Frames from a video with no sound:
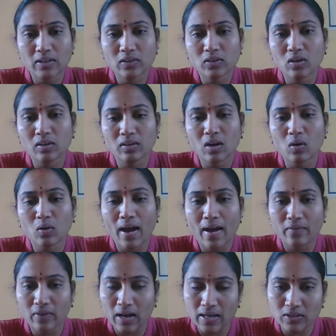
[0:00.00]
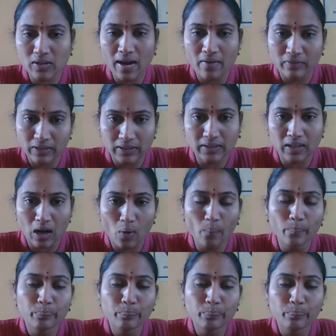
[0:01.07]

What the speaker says: you have done now,